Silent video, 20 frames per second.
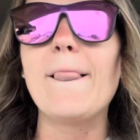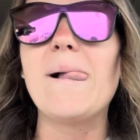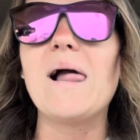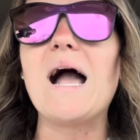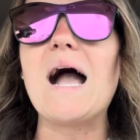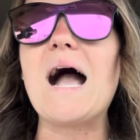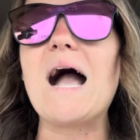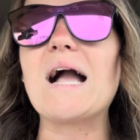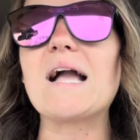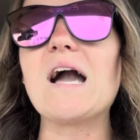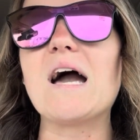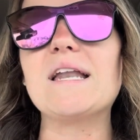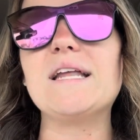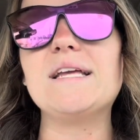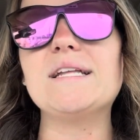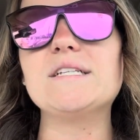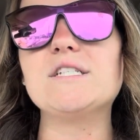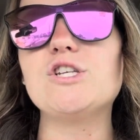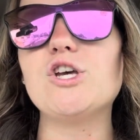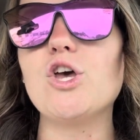I got
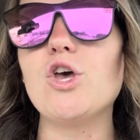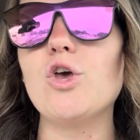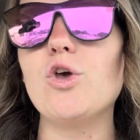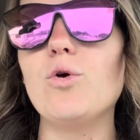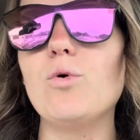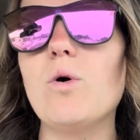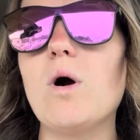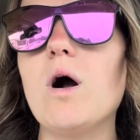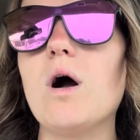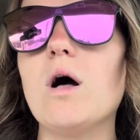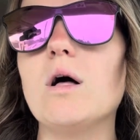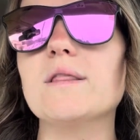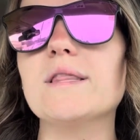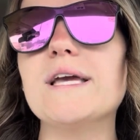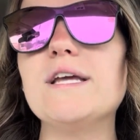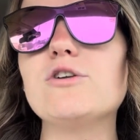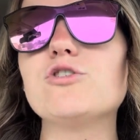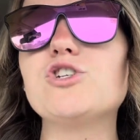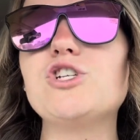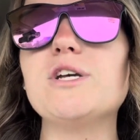into a
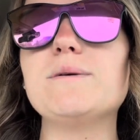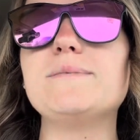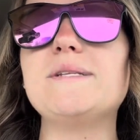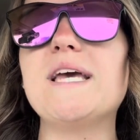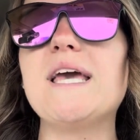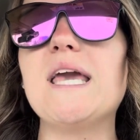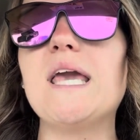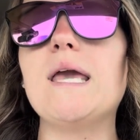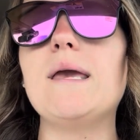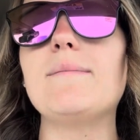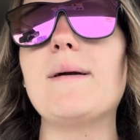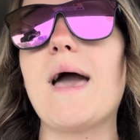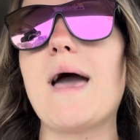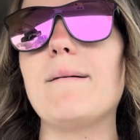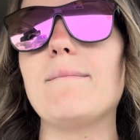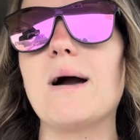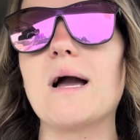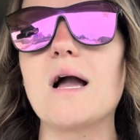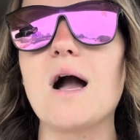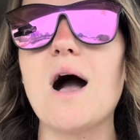leadership team at
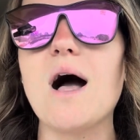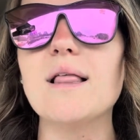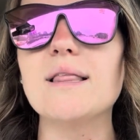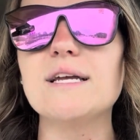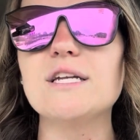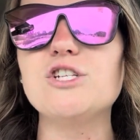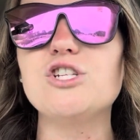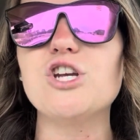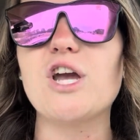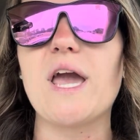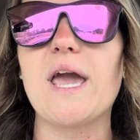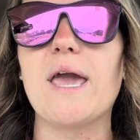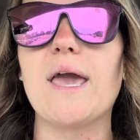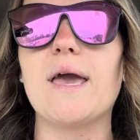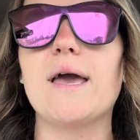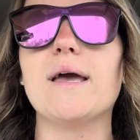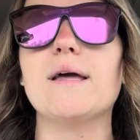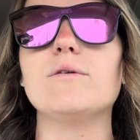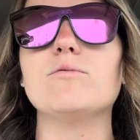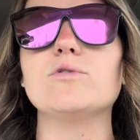my college
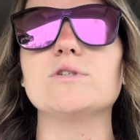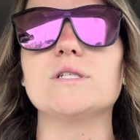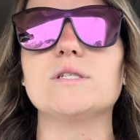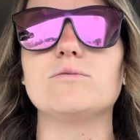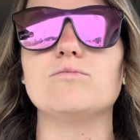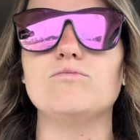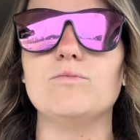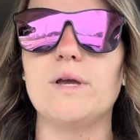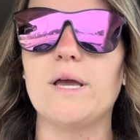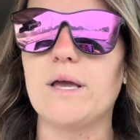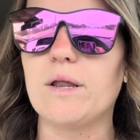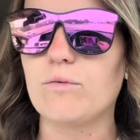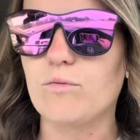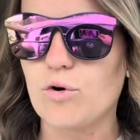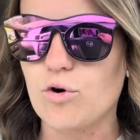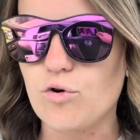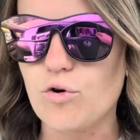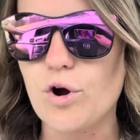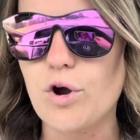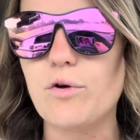and was in
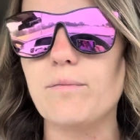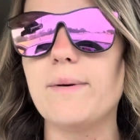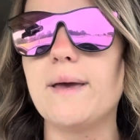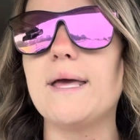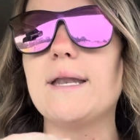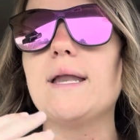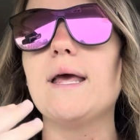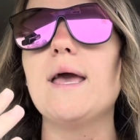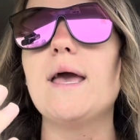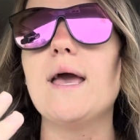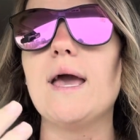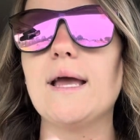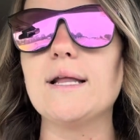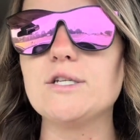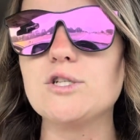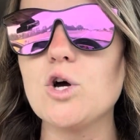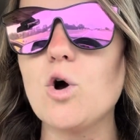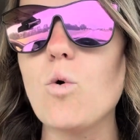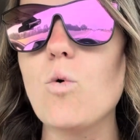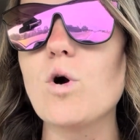recruitment and
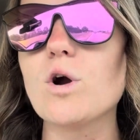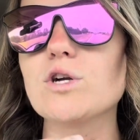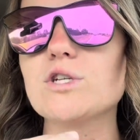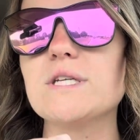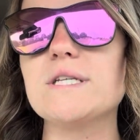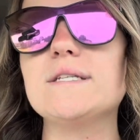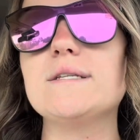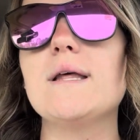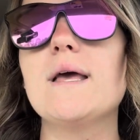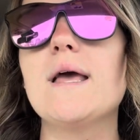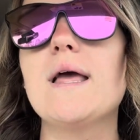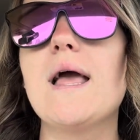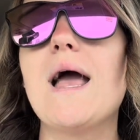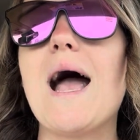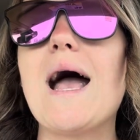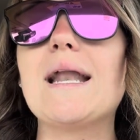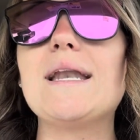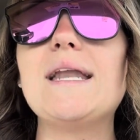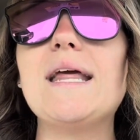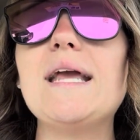tours, and
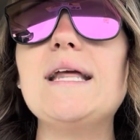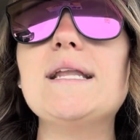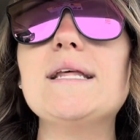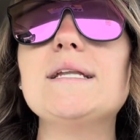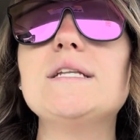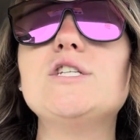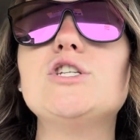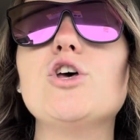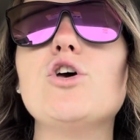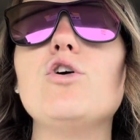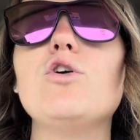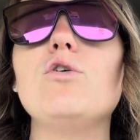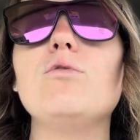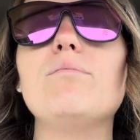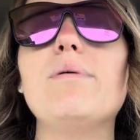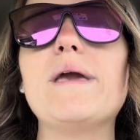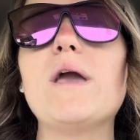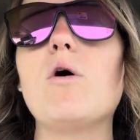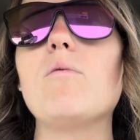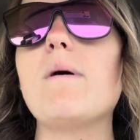I needed to
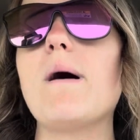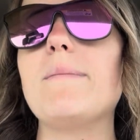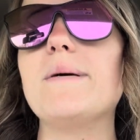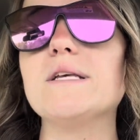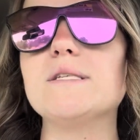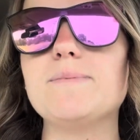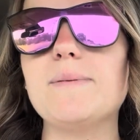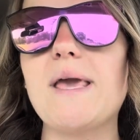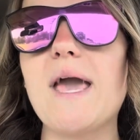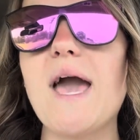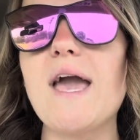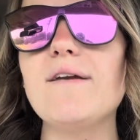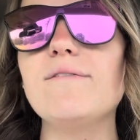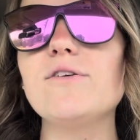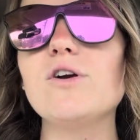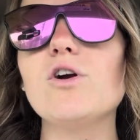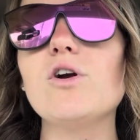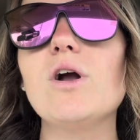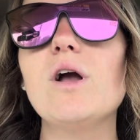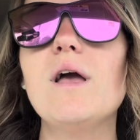be on my best
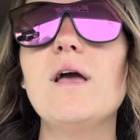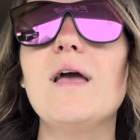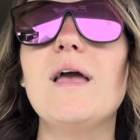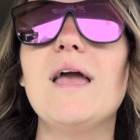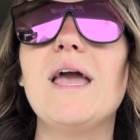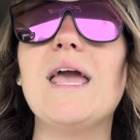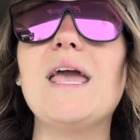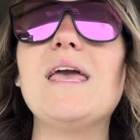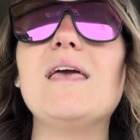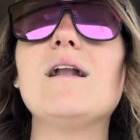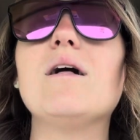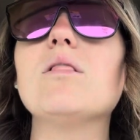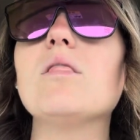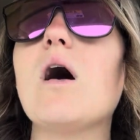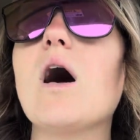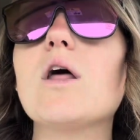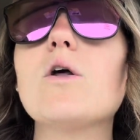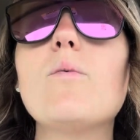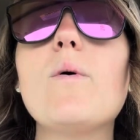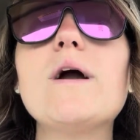behavior. In a
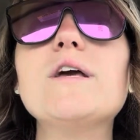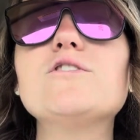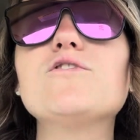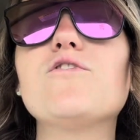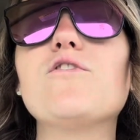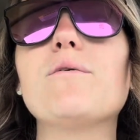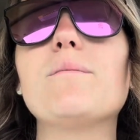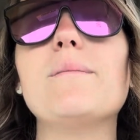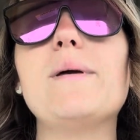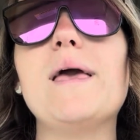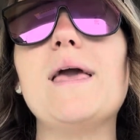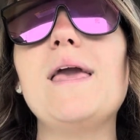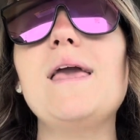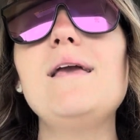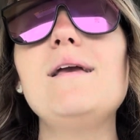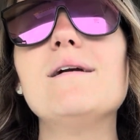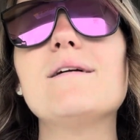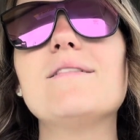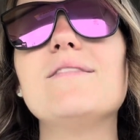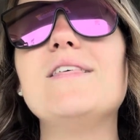lot of ways for
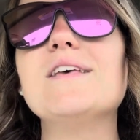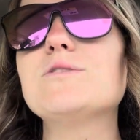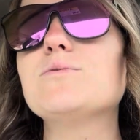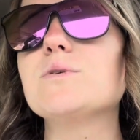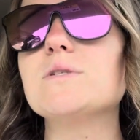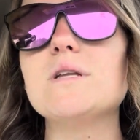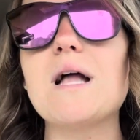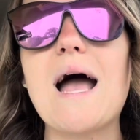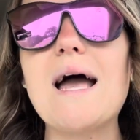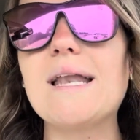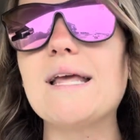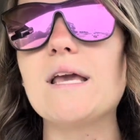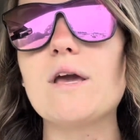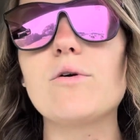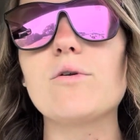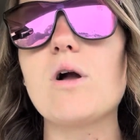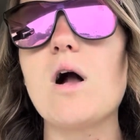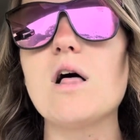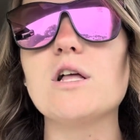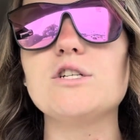me, I didn't go
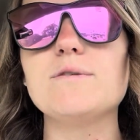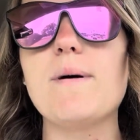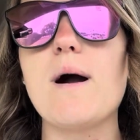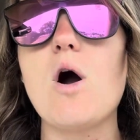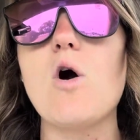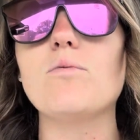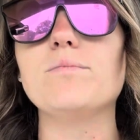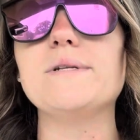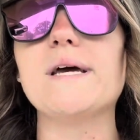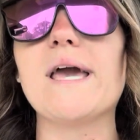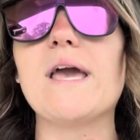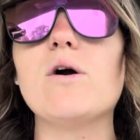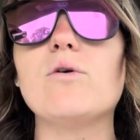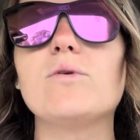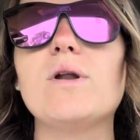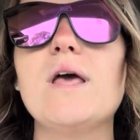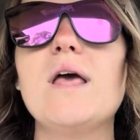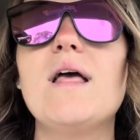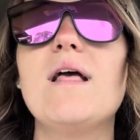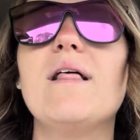to college in my
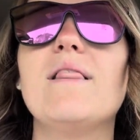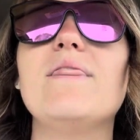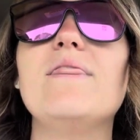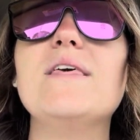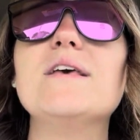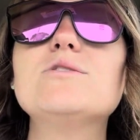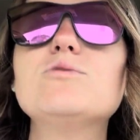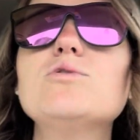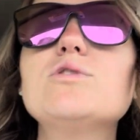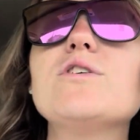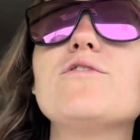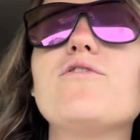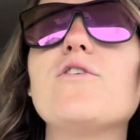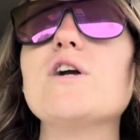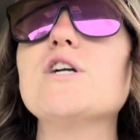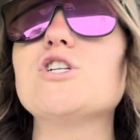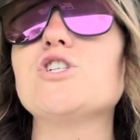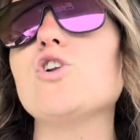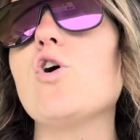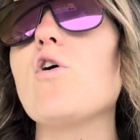hometown. This was a
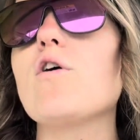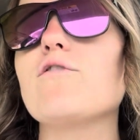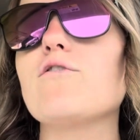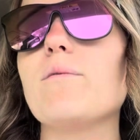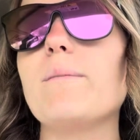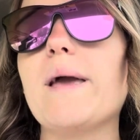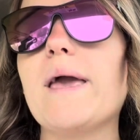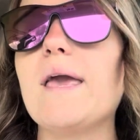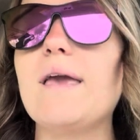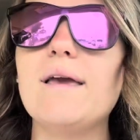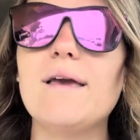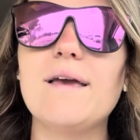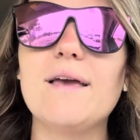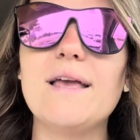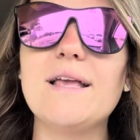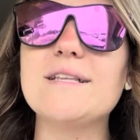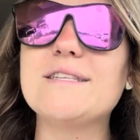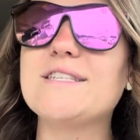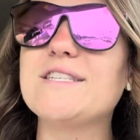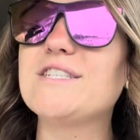fresh start for me
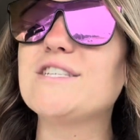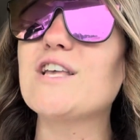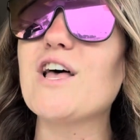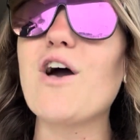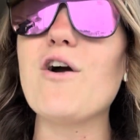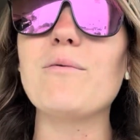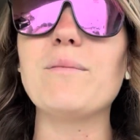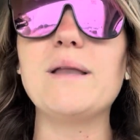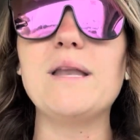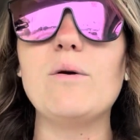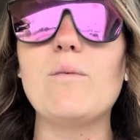in so many